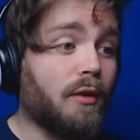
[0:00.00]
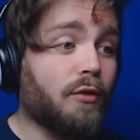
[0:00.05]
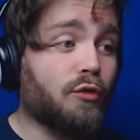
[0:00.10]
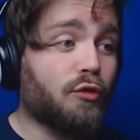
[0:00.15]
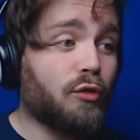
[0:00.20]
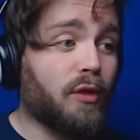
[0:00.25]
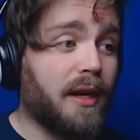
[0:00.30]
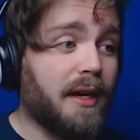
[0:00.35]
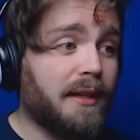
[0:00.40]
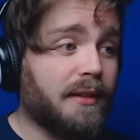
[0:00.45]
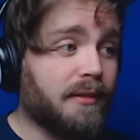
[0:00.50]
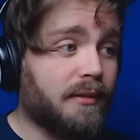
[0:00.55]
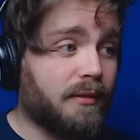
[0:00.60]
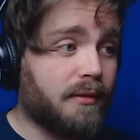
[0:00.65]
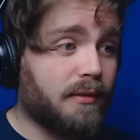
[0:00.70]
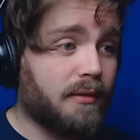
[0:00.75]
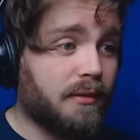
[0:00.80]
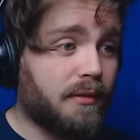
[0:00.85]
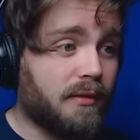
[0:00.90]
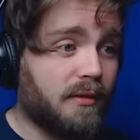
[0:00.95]
train
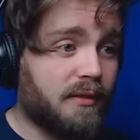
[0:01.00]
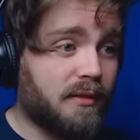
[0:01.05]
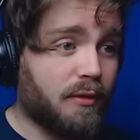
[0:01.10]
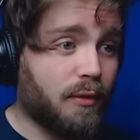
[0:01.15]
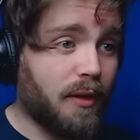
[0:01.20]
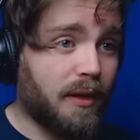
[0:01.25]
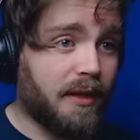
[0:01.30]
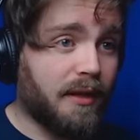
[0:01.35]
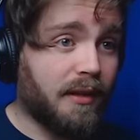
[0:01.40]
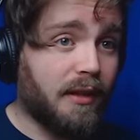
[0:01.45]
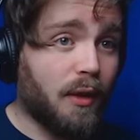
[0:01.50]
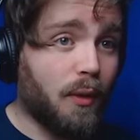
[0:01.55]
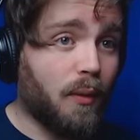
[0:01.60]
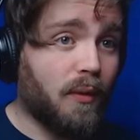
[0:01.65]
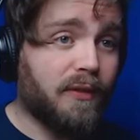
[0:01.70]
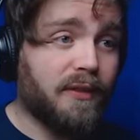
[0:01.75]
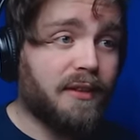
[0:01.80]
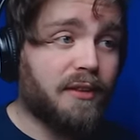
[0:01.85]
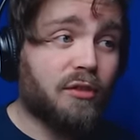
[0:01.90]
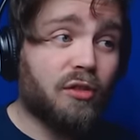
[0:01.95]
so I can go
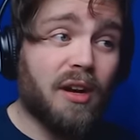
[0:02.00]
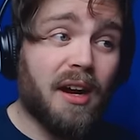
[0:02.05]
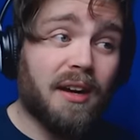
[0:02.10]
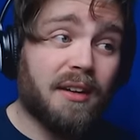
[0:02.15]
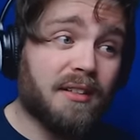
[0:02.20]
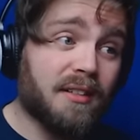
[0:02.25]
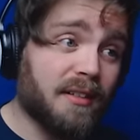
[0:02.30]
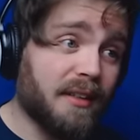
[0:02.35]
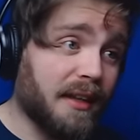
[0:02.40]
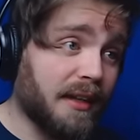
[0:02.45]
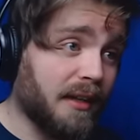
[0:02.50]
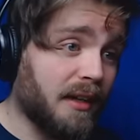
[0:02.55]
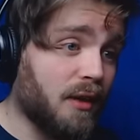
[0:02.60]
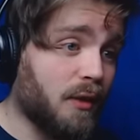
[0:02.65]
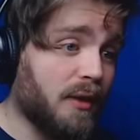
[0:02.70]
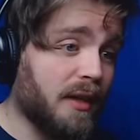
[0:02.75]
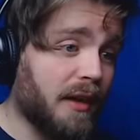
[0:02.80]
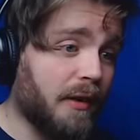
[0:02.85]
on these tracks and then go